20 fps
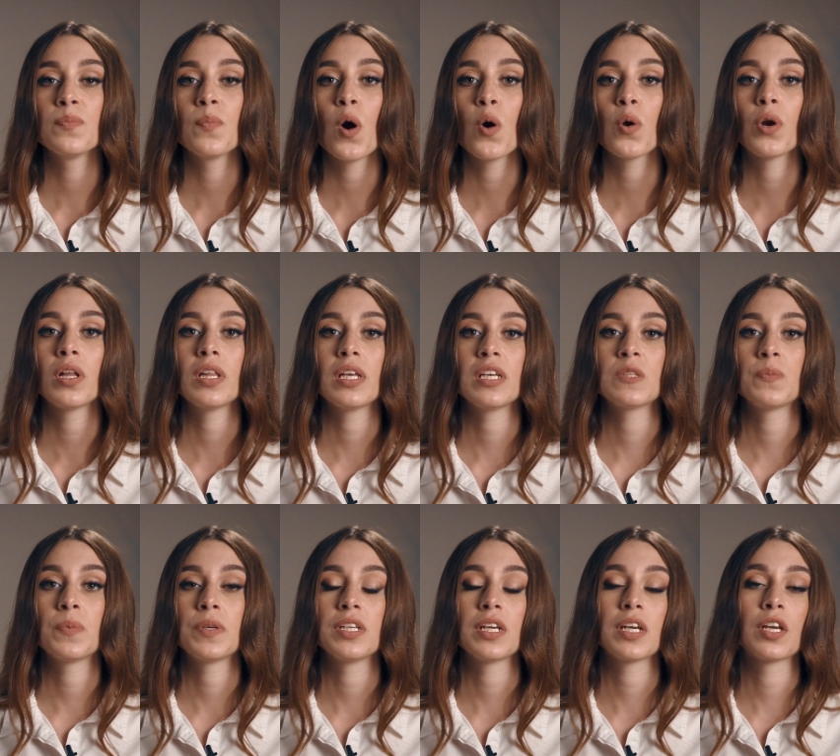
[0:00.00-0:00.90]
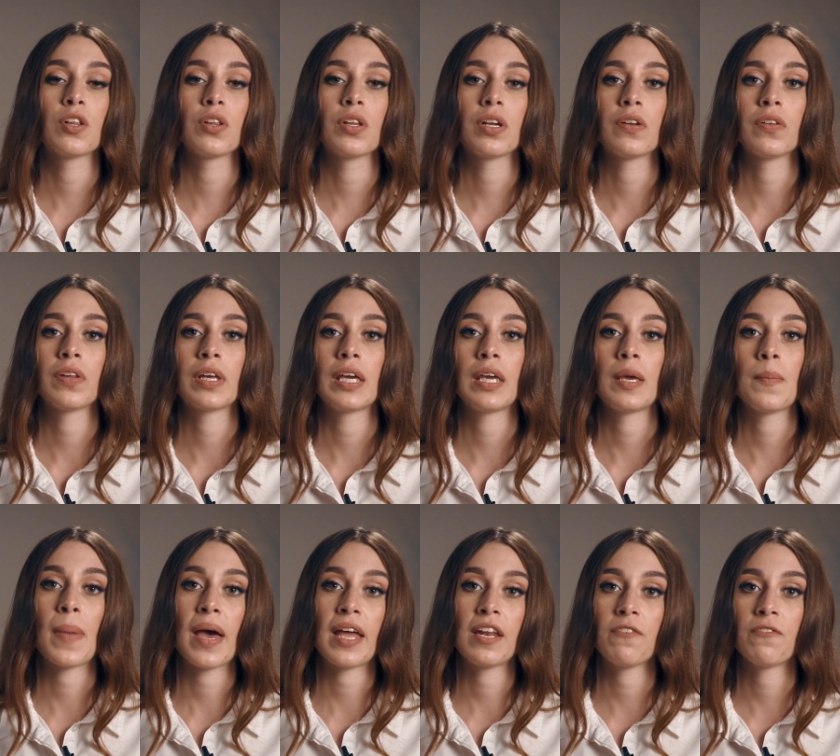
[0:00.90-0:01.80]
model is particularly
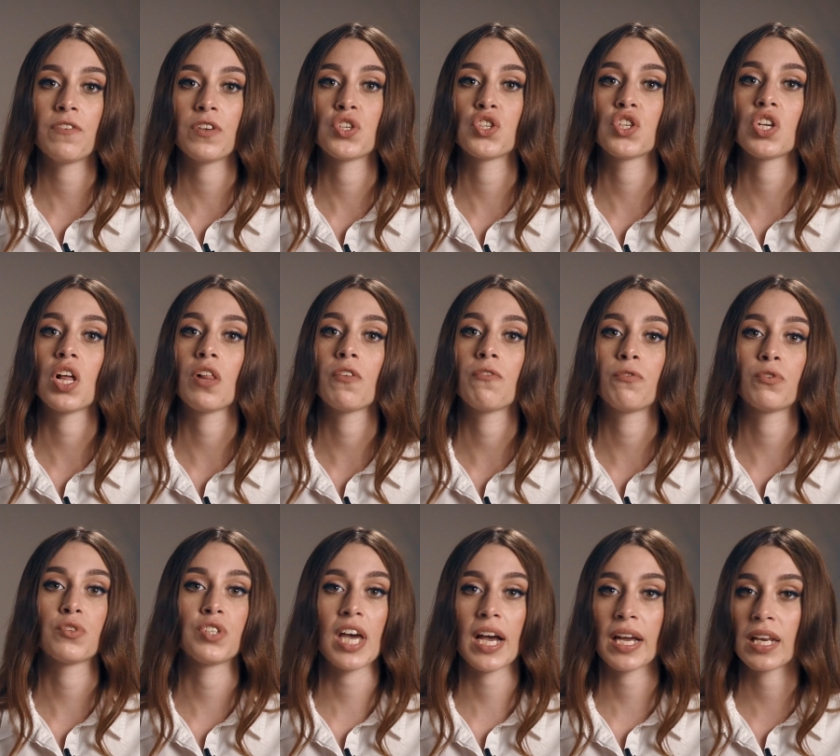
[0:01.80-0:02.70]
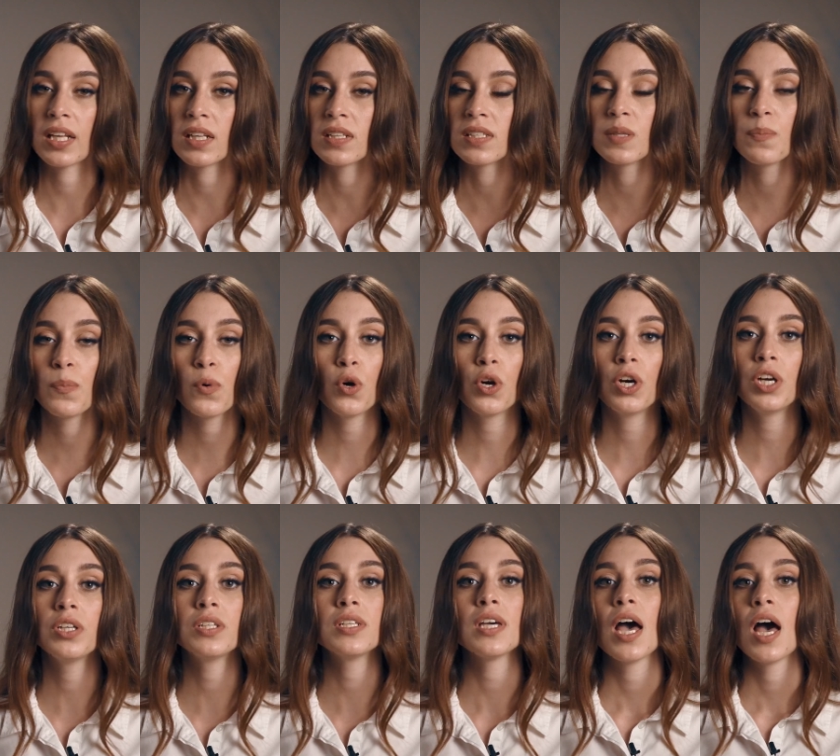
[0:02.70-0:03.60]
beneficial for technical
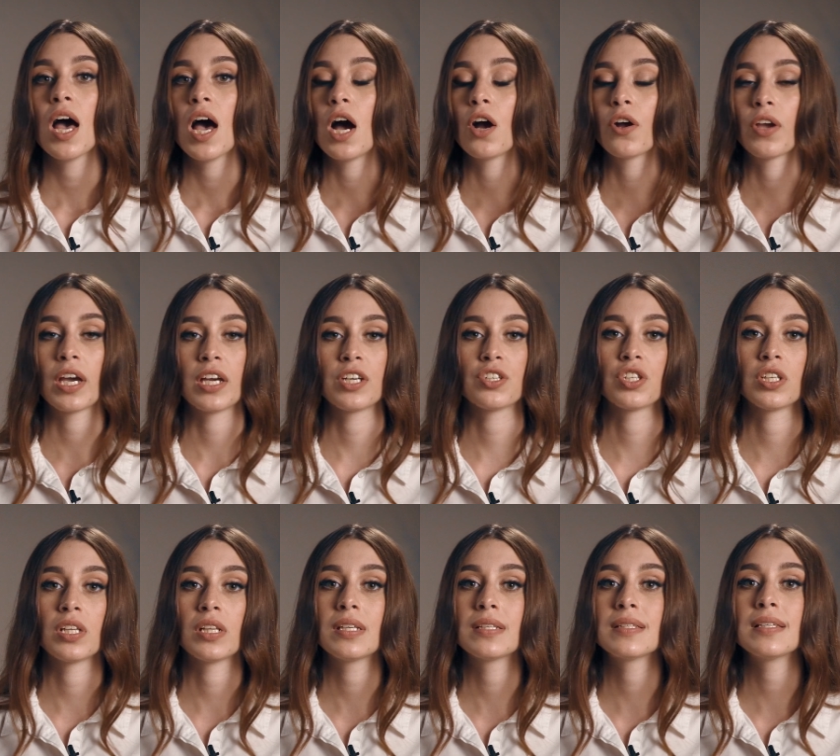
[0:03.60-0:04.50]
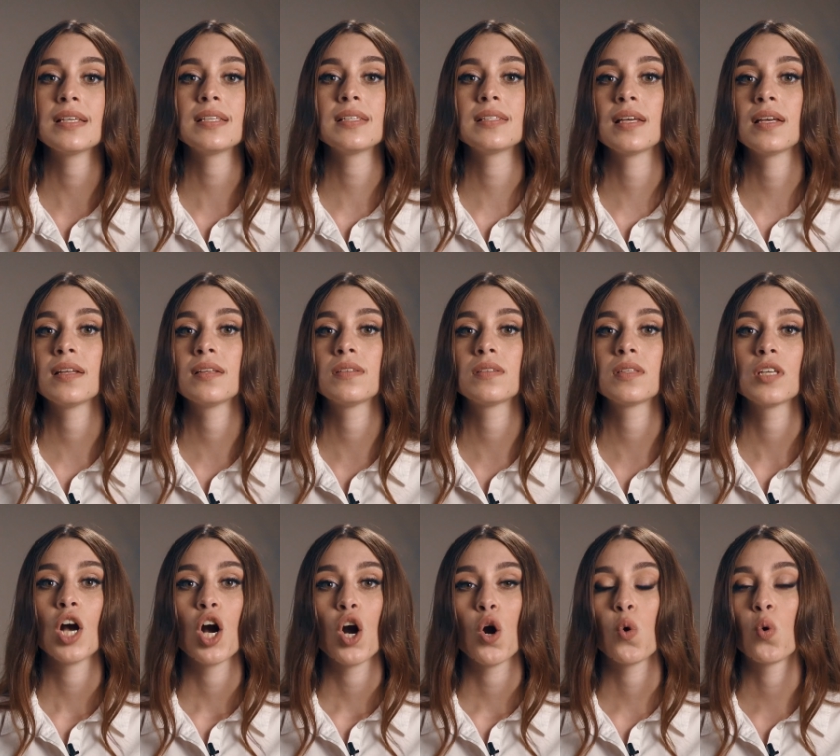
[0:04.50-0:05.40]
support, occasional assistance,
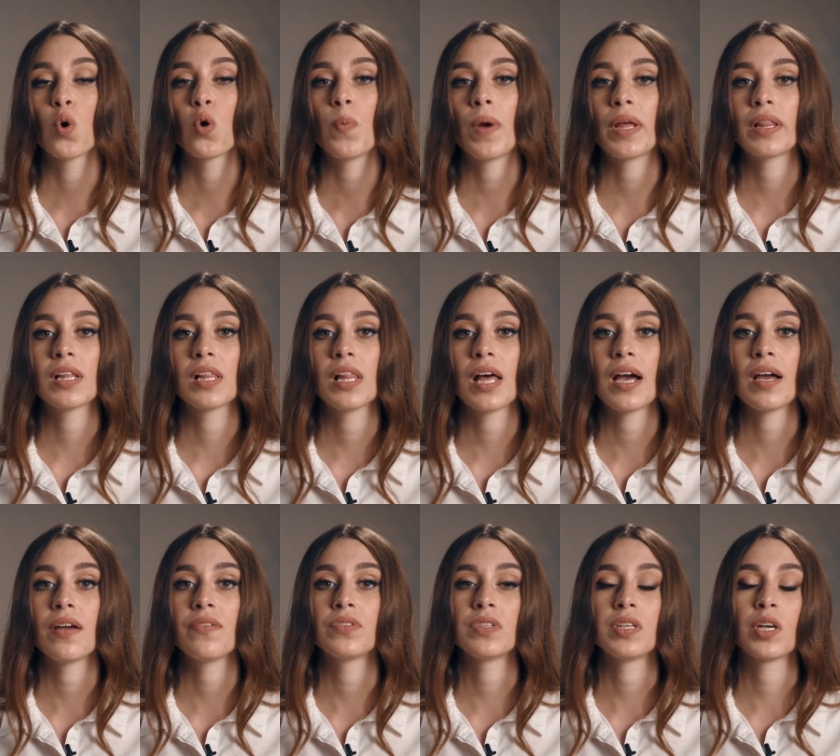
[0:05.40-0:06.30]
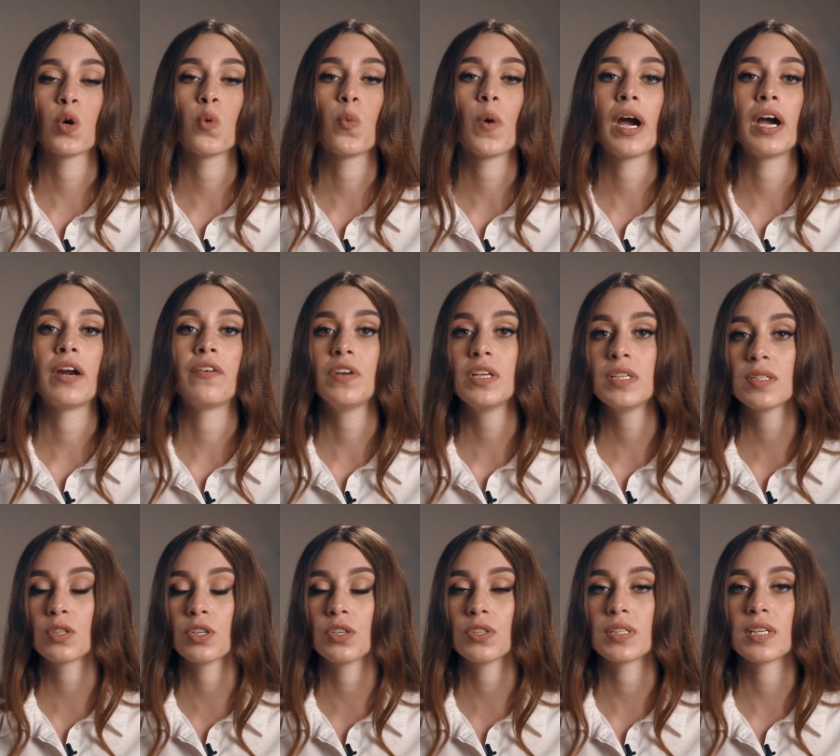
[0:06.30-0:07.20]
or when clients require
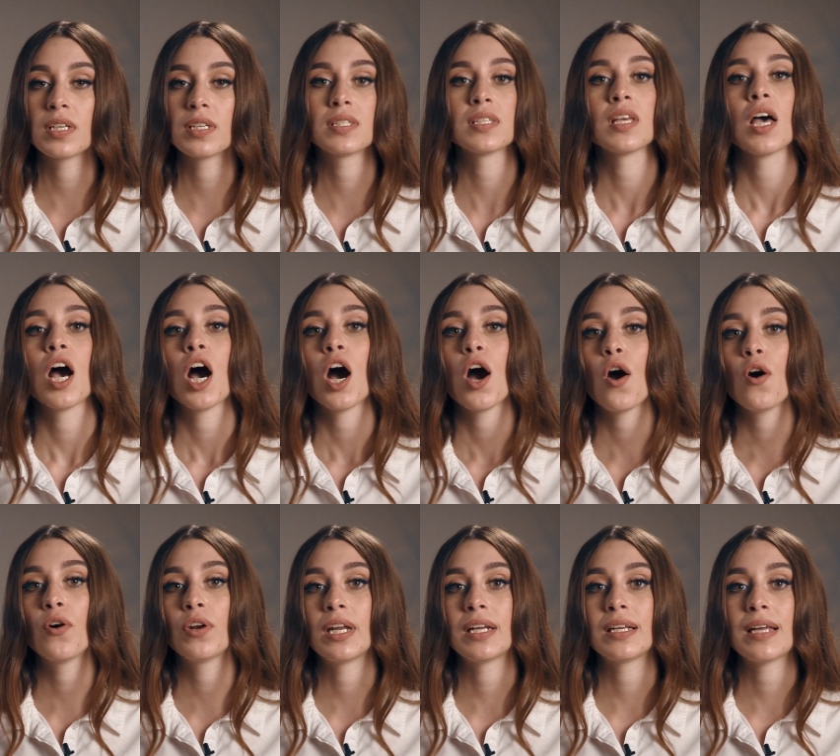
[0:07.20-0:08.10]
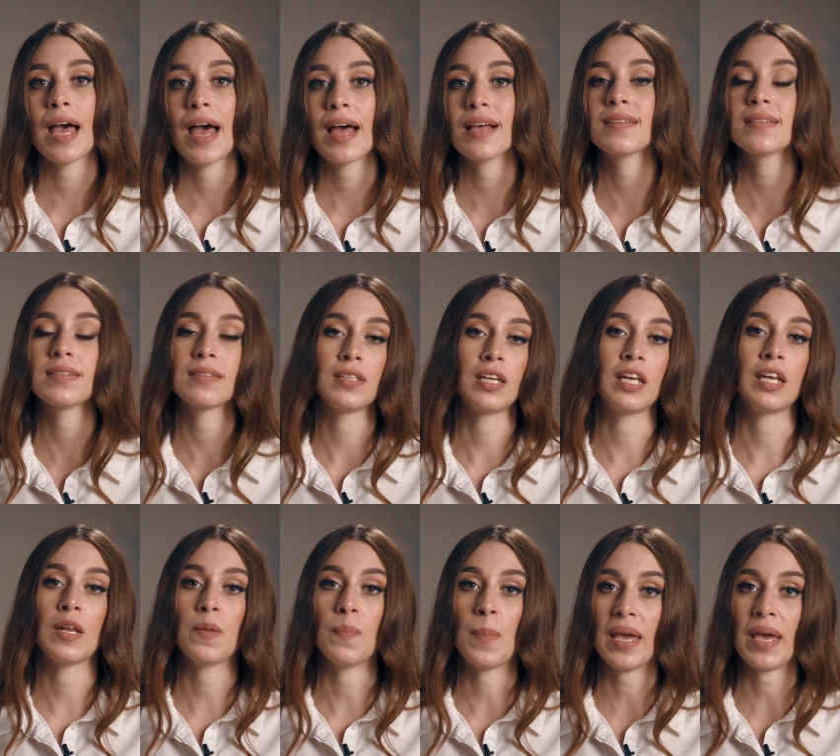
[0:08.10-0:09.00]
resources on an as-needed